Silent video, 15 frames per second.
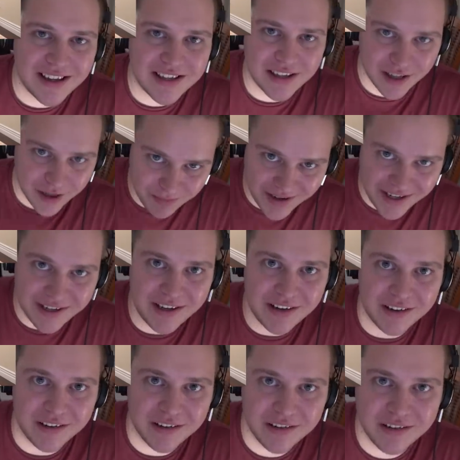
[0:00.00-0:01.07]
is a
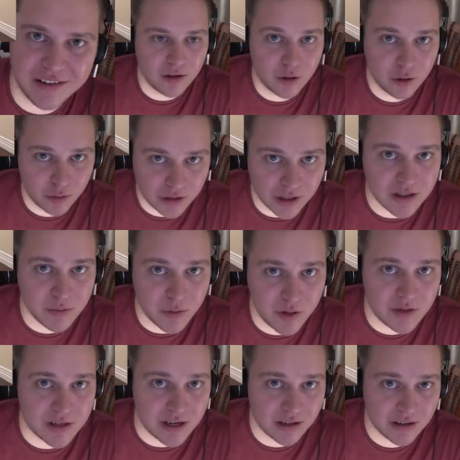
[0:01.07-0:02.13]
comedian who does
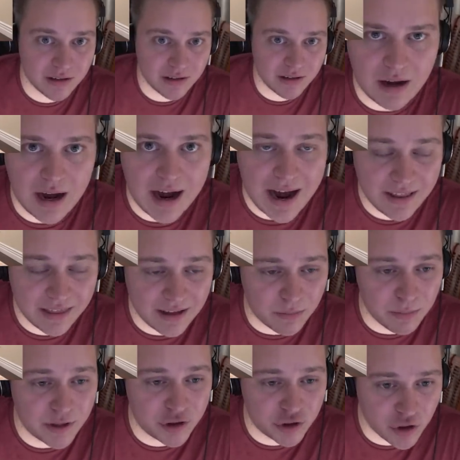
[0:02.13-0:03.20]
music. I
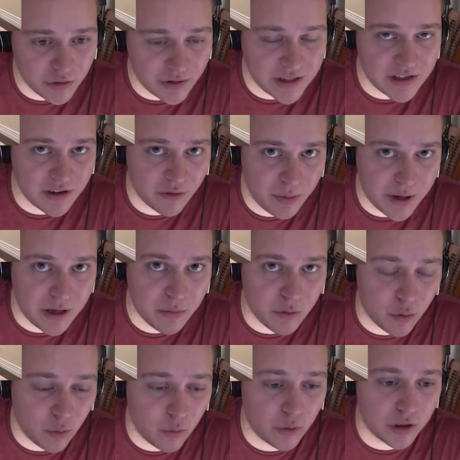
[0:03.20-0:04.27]
think majority of
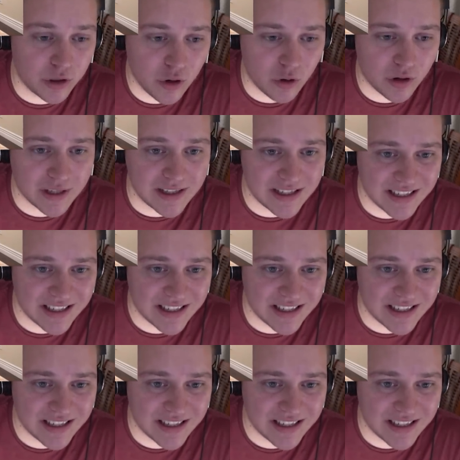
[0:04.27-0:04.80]
people would not